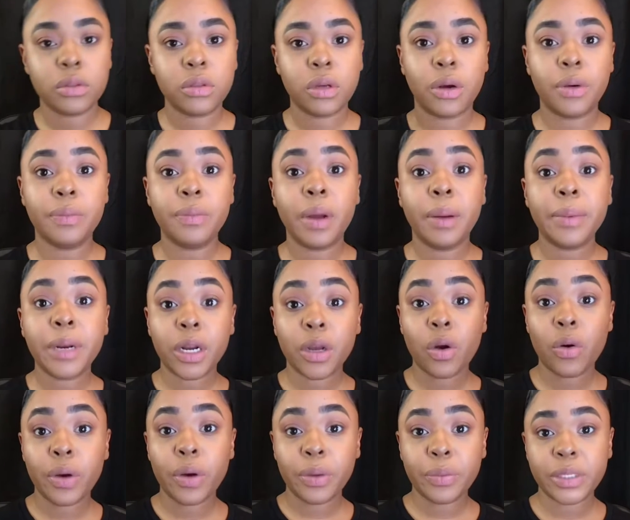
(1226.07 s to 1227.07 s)
So I'm going to
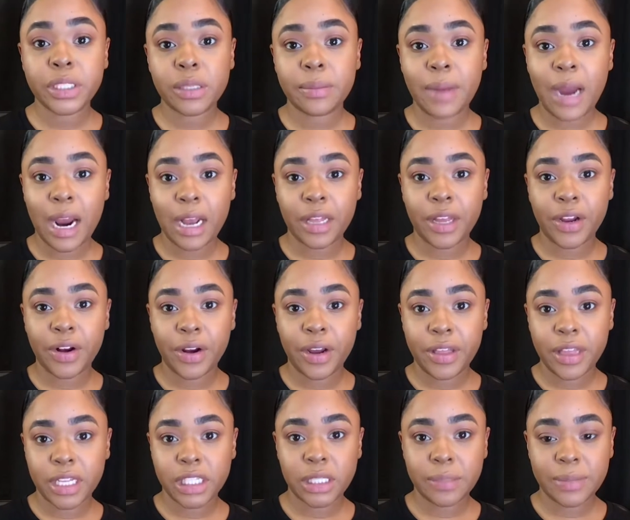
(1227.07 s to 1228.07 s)
go in with some eyeliner
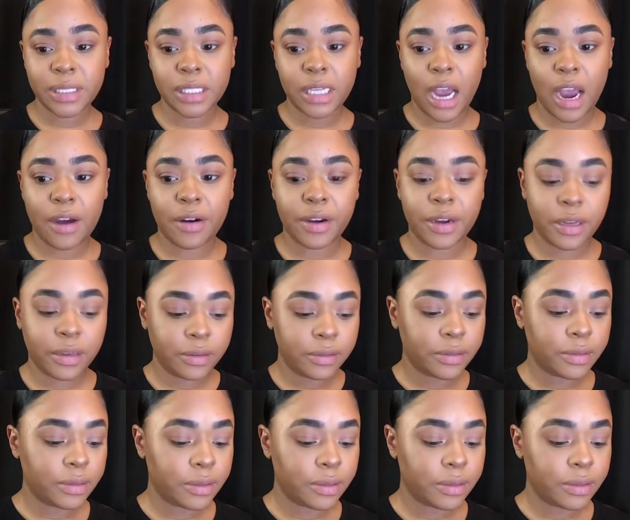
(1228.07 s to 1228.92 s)
and then some mascara.